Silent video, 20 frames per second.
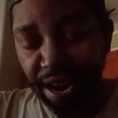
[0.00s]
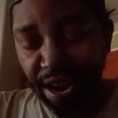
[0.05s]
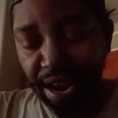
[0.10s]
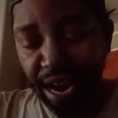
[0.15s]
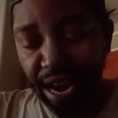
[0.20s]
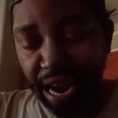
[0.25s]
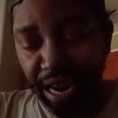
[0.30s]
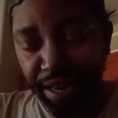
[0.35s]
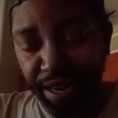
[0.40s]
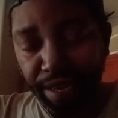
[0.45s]

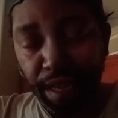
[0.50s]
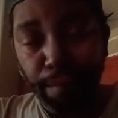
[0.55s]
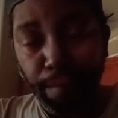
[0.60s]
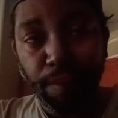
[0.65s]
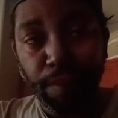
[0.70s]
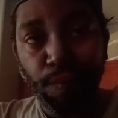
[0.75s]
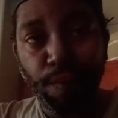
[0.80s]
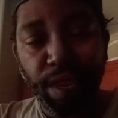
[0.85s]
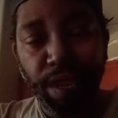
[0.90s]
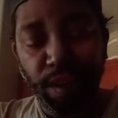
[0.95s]
and
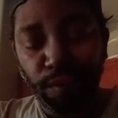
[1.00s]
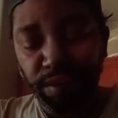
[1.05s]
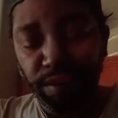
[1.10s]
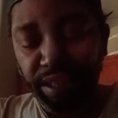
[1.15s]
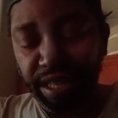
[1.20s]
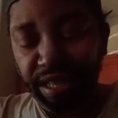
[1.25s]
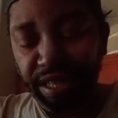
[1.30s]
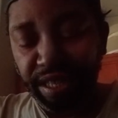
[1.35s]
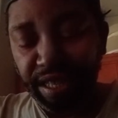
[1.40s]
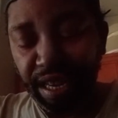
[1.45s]

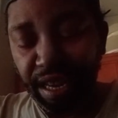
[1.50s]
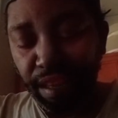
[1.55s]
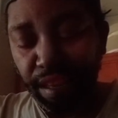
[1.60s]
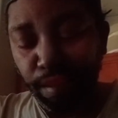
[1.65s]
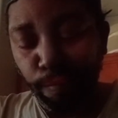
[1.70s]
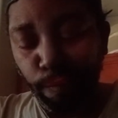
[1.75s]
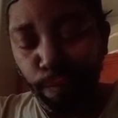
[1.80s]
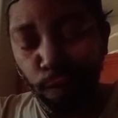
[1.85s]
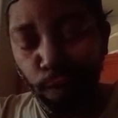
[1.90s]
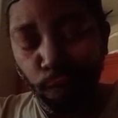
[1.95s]

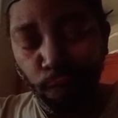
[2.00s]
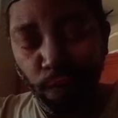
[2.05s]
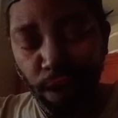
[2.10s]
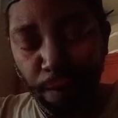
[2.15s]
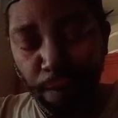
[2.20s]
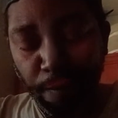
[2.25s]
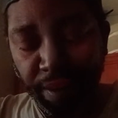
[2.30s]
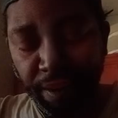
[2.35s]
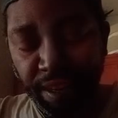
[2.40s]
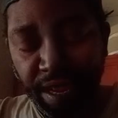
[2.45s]
WLCC's
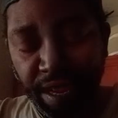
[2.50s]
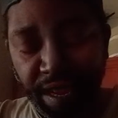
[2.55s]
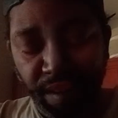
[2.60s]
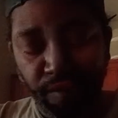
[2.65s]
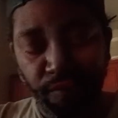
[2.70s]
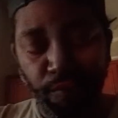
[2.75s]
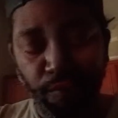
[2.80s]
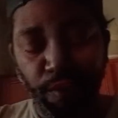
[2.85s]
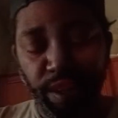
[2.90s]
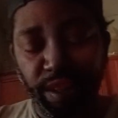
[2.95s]
programming
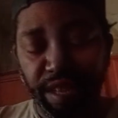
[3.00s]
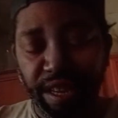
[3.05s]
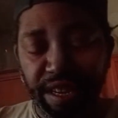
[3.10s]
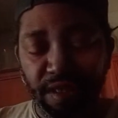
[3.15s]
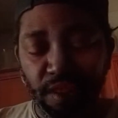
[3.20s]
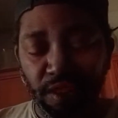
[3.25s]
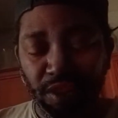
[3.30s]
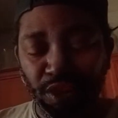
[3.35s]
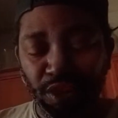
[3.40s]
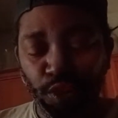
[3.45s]
is
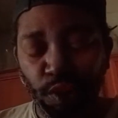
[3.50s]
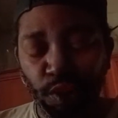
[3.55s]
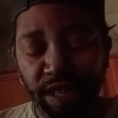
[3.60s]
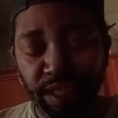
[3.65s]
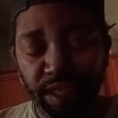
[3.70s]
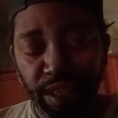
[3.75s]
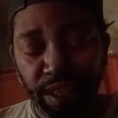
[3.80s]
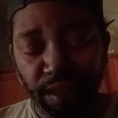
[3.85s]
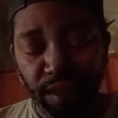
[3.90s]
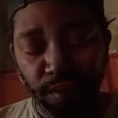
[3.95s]
relayed on
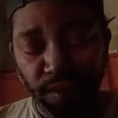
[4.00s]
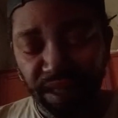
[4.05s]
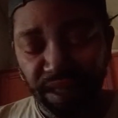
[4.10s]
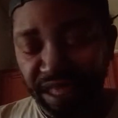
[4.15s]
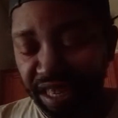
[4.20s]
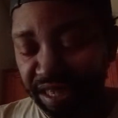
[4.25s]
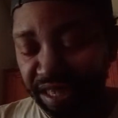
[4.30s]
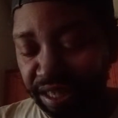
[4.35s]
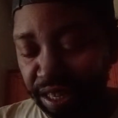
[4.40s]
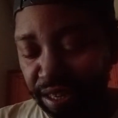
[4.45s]
translator
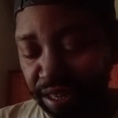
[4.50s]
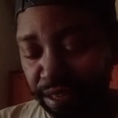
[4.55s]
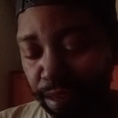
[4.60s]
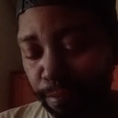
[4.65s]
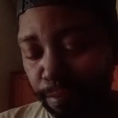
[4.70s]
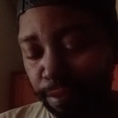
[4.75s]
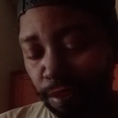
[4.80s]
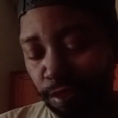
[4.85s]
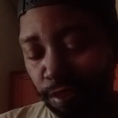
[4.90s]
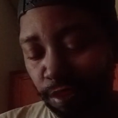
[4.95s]
station
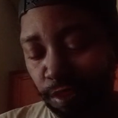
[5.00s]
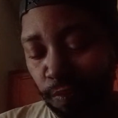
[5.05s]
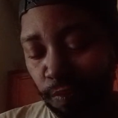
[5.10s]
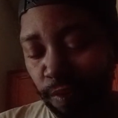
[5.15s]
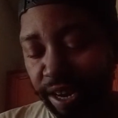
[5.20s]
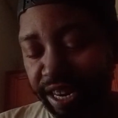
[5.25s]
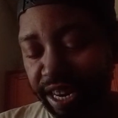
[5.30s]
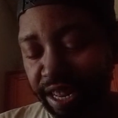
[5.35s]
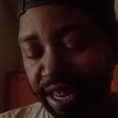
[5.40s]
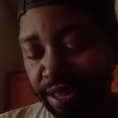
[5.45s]

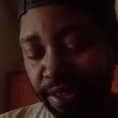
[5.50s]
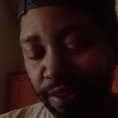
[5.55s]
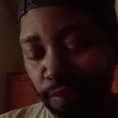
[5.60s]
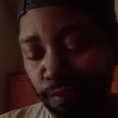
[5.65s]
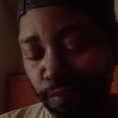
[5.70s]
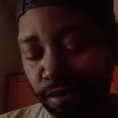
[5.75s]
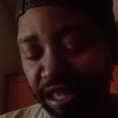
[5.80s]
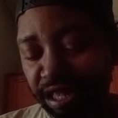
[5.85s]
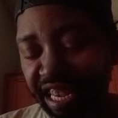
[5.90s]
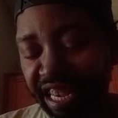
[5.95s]

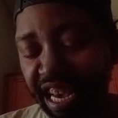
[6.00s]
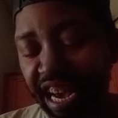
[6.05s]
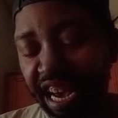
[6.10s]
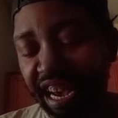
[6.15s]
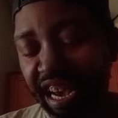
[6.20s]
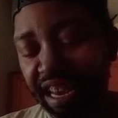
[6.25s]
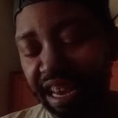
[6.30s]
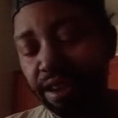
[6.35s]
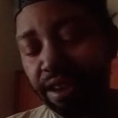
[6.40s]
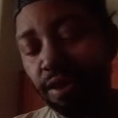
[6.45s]

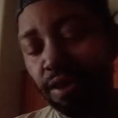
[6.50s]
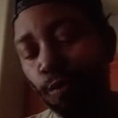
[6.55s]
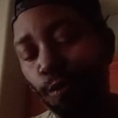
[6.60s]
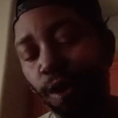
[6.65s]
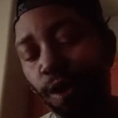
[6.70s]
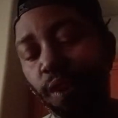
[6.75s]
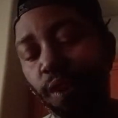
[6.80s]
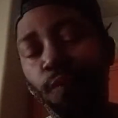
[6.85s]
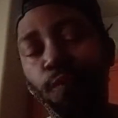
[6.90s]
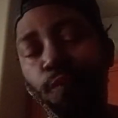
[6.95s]
W282CI
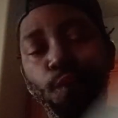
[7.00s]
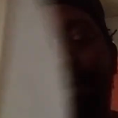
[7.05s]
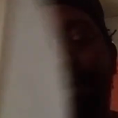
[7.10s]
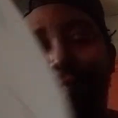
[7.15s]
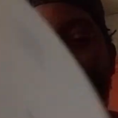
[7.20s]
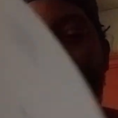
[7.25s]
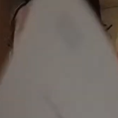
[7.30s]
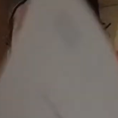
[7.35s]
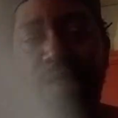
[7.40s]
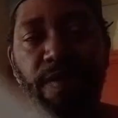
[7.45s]

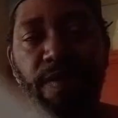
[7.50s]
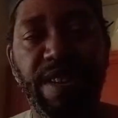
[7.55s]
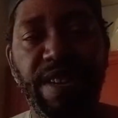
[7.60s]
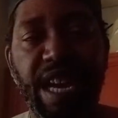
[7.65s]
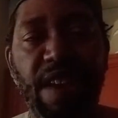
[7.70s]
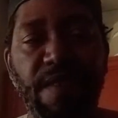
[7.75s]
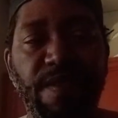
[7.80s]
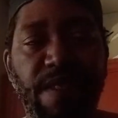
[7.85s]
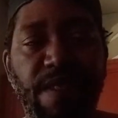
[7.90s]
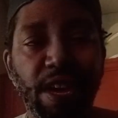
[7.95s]
104.3
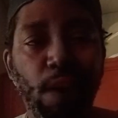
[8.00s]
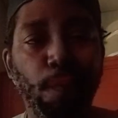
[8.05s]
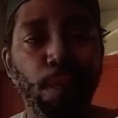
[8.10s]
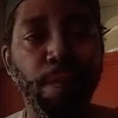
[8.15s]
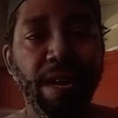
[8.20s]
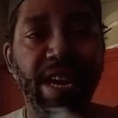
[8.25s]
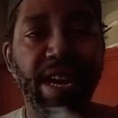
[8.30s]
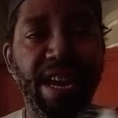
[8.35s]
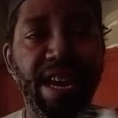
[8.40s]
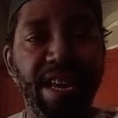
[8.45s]

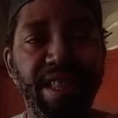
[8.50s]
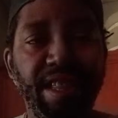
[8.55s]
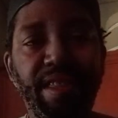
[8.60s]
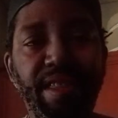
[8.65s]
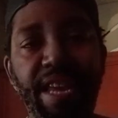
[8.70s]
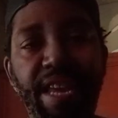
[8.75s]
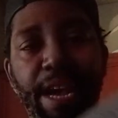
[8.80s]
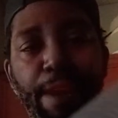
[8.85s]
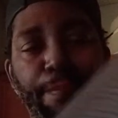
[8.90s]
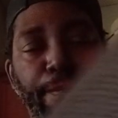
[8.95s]
FM in
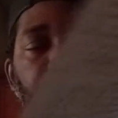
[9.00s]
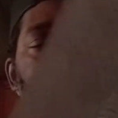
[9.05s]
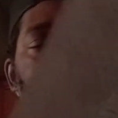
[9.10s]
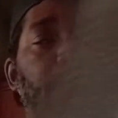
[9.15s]
Tampa.